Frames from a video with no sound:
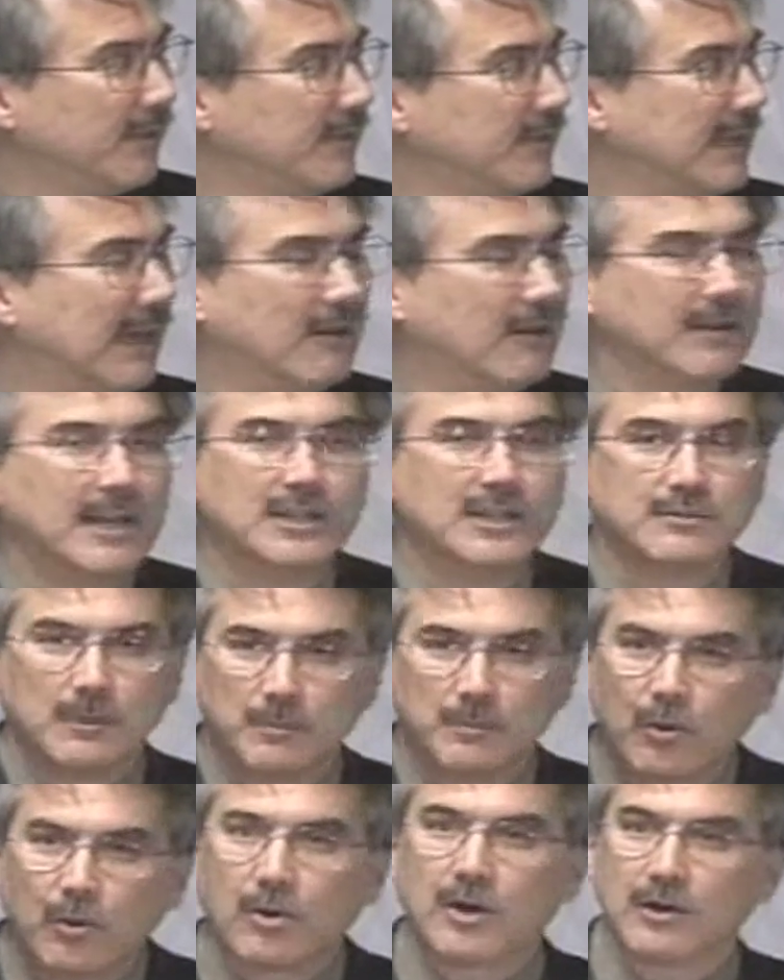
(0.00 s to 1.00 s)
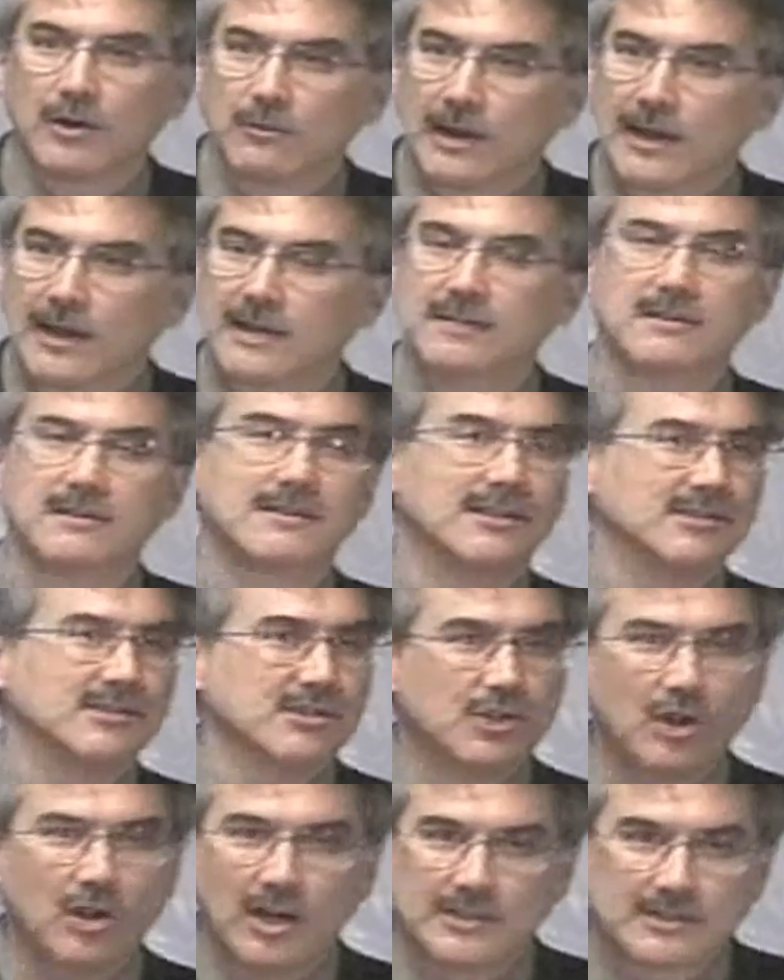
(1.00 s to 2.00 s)
Nowadays, we pour it right. It doesn't
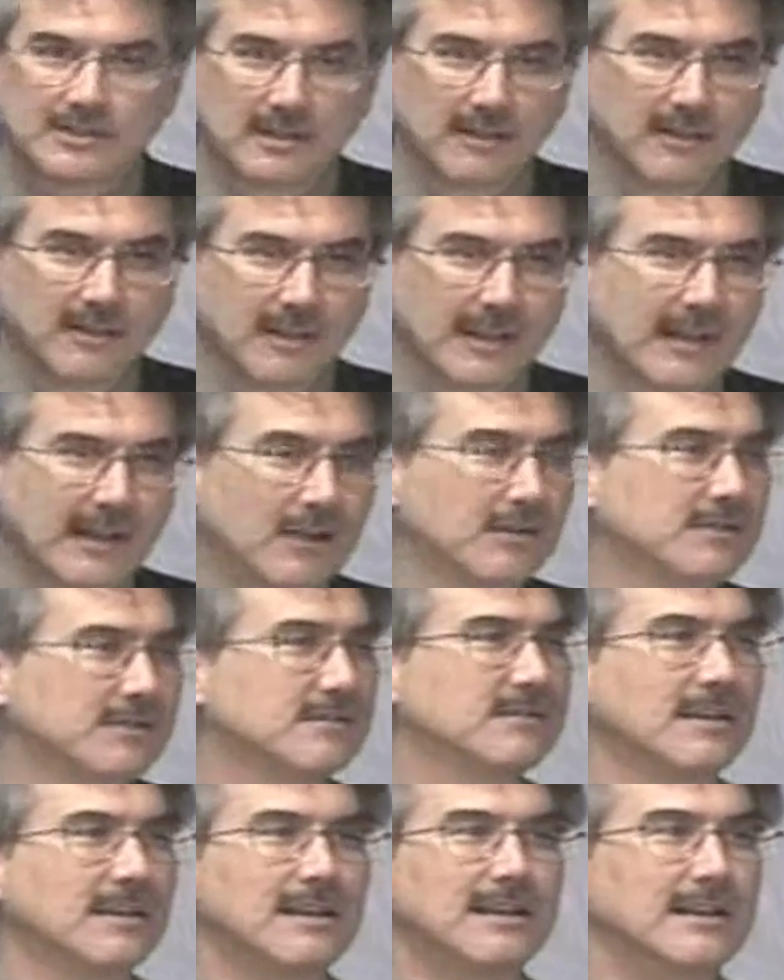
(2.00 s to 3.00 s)
cost anything else.